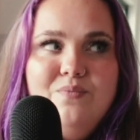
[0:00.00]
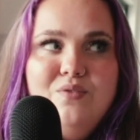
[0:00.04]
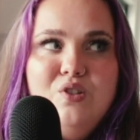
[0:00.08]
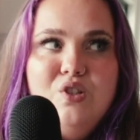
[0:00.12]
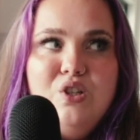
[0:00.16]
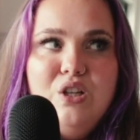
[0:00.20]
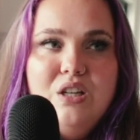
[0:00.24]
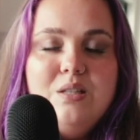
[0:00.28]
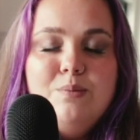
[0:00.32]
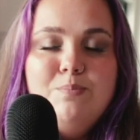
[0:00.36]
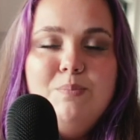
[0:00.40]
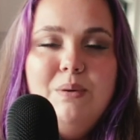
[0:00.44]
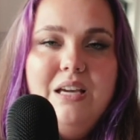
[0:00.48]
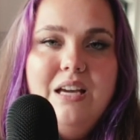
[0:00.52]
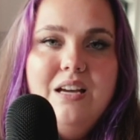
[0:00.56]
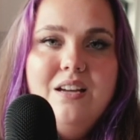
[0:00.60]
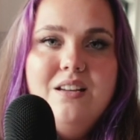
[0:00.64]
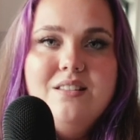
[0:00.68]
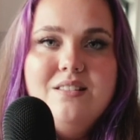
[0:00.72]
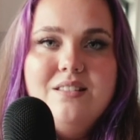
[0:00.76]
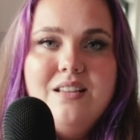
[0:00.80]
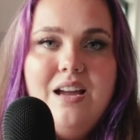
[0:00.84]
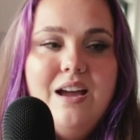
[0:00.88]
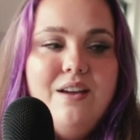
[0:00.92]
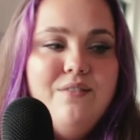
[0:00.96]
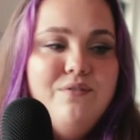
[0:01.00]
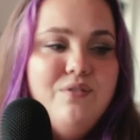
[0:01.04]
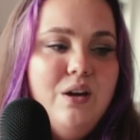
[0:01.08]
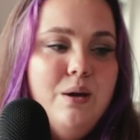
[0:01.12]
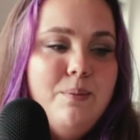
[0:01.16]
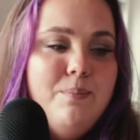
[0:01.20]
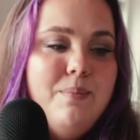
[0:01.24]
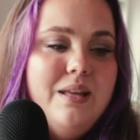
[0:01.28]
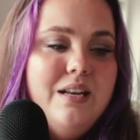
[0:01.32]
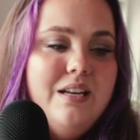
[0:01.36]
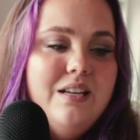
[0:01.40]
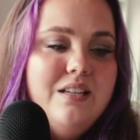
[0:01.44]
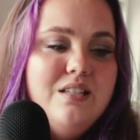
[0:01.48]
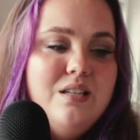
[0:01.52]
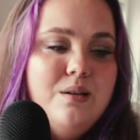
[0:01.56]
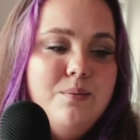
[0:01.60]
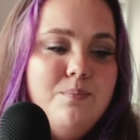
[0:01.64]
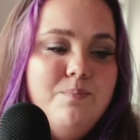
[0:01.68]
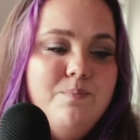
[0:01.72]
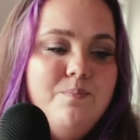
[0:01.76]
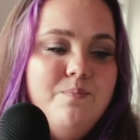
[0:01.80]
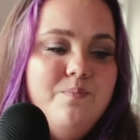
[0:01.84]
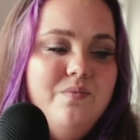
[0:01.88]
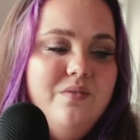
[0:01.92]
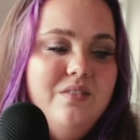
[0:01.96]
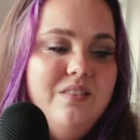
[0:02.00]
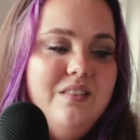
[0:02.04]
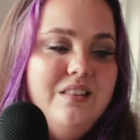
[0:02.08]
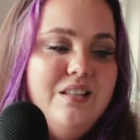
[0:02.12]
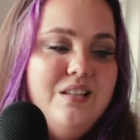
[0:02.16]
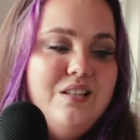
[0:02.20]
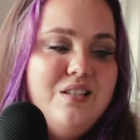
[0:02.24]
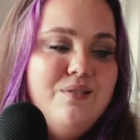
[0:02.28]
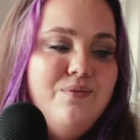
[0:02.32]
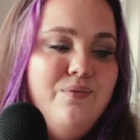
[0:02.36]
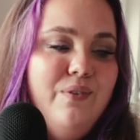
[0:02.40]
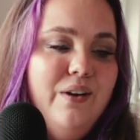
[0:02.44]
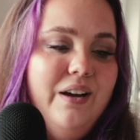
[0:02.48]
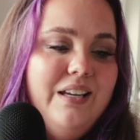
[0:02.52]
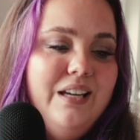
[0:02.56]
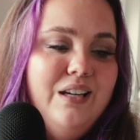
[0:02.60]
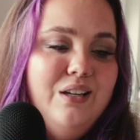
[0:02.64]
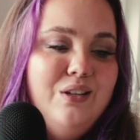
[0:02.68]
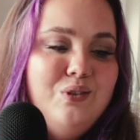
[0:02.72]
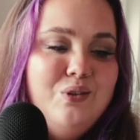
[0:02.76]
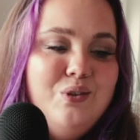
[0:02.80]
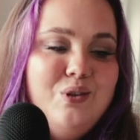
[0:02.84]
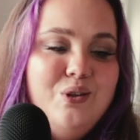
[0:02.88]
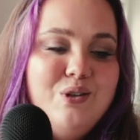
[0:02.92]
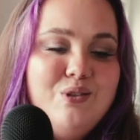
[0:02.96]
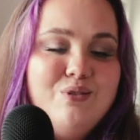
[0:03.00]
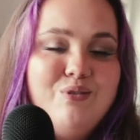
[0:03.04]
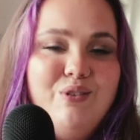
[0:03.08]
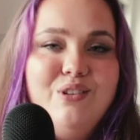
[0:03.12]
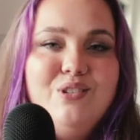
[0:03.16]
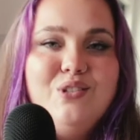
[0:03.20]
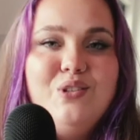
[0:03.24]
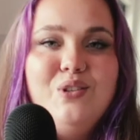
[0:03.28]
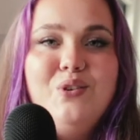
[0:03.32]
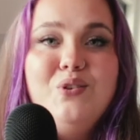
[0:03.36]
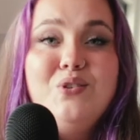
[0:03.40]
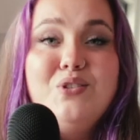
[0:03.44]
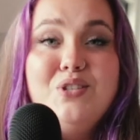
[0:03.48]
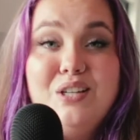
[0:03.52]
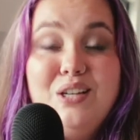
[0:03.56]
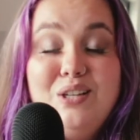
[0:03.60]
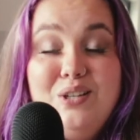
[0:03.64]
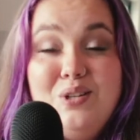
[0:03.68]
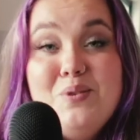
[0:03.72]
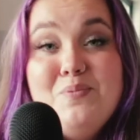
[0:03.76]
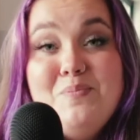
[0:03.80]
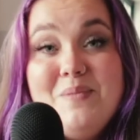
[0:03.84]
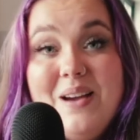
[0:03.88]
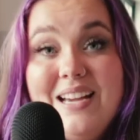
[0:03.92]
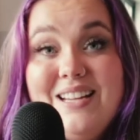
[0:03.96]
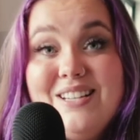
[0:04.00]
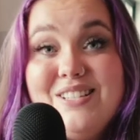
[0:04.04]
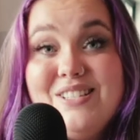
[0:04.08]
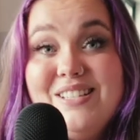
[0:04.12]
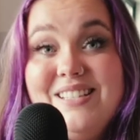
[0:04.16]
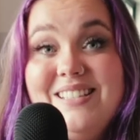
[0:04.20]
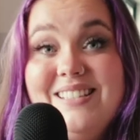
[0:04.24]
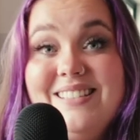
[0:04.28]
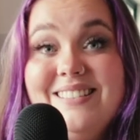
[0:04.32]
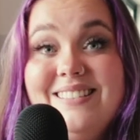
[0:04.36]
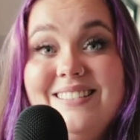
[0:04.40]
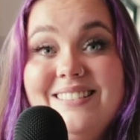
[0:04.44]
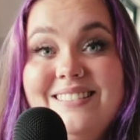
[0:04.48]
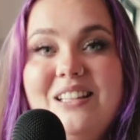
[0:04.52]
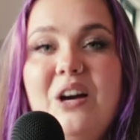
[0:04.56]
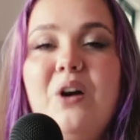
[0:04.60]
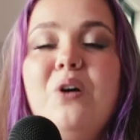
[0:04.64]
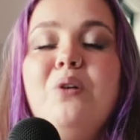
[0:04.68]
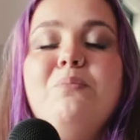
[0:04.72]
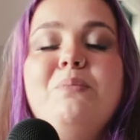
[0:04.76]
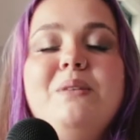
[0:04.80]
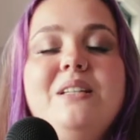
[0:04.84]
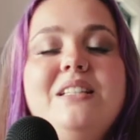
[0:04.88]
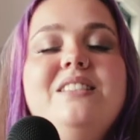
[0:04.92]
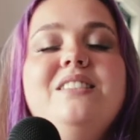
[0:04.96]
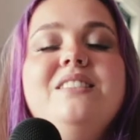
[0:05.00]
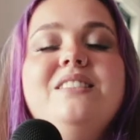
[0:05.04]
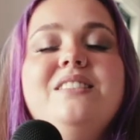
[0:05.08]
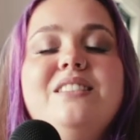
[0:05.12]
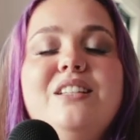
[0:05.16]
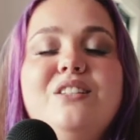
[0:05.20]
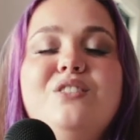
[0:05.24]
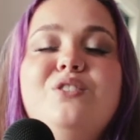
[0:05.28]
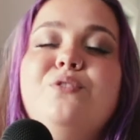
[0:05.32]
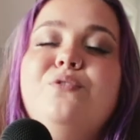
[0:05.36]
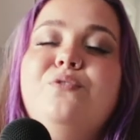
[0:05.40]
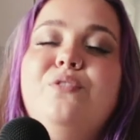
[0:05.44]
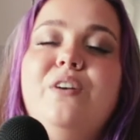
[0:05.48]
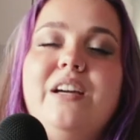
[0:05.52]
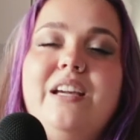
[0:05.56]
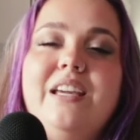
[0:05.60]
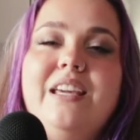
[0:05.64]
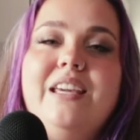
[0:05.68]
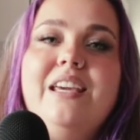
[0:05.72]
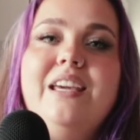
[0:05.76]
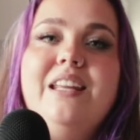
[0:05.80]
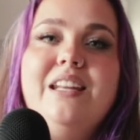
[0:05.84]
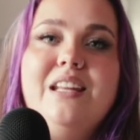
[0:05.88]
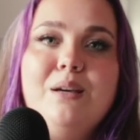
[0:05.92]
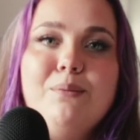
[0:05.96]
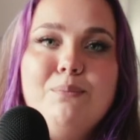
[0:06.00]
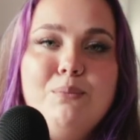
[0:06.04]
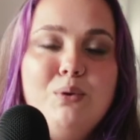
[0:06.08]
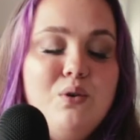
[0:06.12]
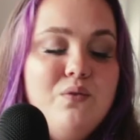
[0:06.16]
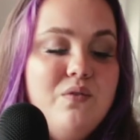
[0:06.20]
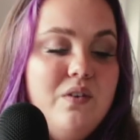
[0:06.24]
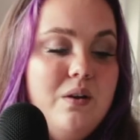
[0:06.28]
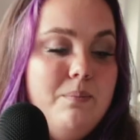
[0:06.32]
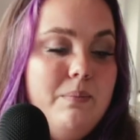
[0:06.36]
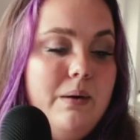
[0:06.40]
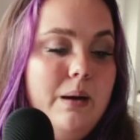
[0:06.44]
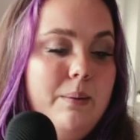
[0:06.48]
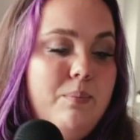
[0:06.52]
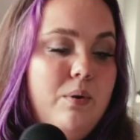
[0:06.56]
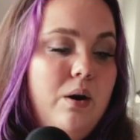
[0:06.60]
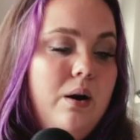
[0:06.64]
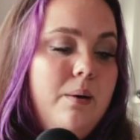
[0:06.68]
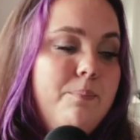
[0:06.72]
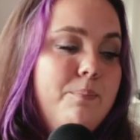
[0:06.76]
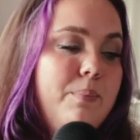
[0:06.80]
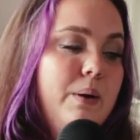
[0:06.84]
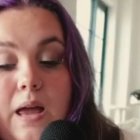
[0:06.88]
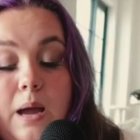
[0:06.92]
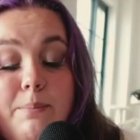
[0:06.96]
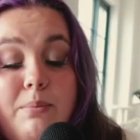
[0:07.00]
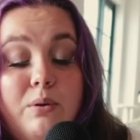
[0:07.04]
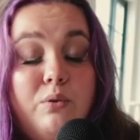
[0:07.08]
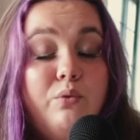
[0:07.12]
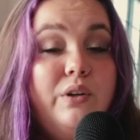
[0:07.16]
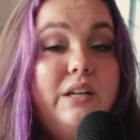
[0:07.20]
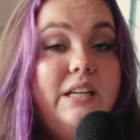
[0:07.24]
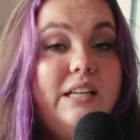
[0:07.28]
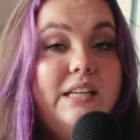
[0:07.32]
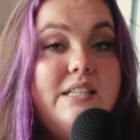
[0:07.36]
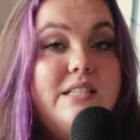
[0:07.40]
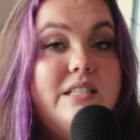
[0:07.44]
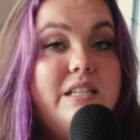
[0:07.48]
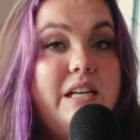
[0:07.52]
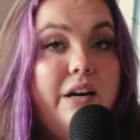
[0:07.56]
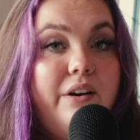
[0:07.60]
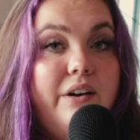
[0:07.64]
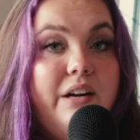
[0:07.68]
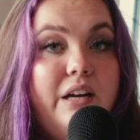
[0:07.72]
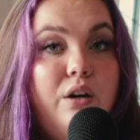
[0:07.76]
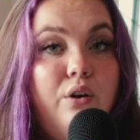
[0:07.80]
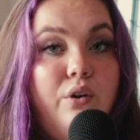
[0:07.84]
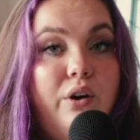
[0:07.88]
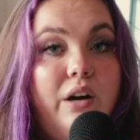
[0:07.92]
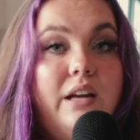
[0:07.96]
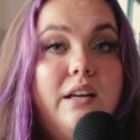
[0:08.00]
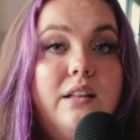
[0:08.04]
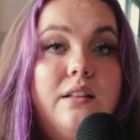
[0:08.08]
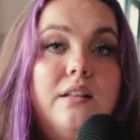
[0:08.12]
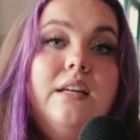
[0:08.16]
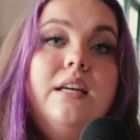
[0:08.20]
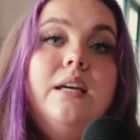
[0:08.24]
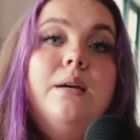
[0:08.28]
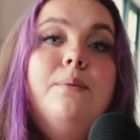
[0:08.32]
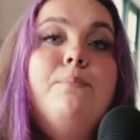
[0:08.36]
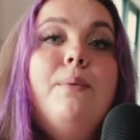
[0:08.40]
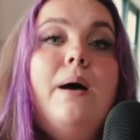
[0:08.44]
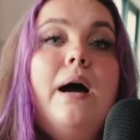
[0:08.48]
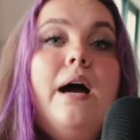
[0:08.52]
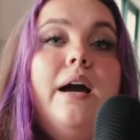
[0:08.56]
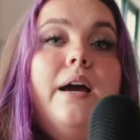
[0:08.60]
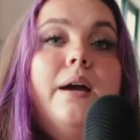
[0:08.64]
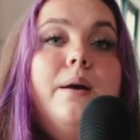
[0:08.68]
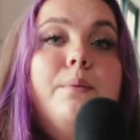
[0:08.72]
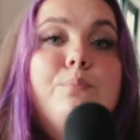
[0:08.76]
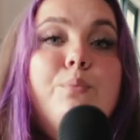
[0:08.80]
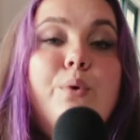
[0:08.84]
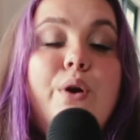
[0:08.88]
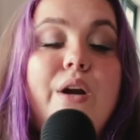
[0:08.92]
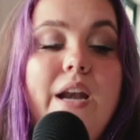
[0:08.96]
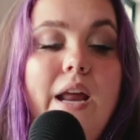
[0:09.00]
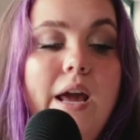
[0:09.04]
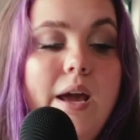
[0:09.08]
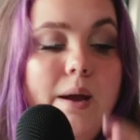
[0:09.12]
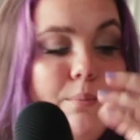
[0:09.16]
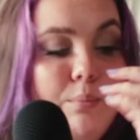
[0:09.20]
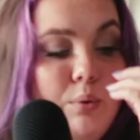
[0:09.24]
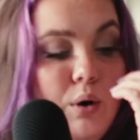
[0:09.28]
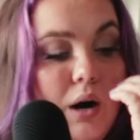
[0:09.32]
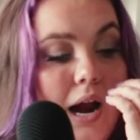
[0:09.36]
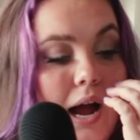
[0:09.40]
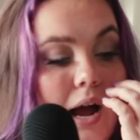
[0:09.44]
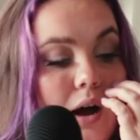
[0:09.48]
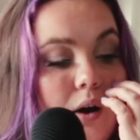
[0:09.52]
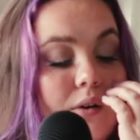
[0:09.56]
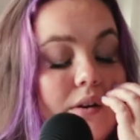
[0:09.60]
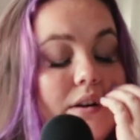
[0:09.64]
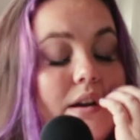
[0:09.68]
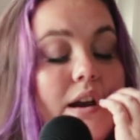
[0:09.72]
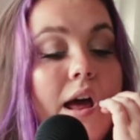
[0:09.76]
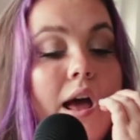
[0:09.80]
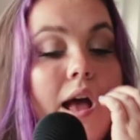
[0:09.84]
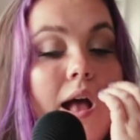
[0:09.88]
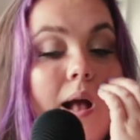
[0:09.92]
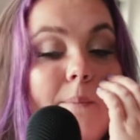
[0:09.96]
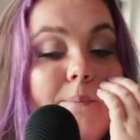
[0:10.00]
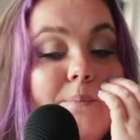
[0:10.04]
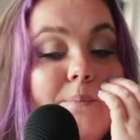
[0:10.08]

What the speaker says: just because I've committed to this fucking New Year's resolution. Can you imagine? That would be such a fucking idiot move on my part. I've been reading Daring Greatly by Brené Brown,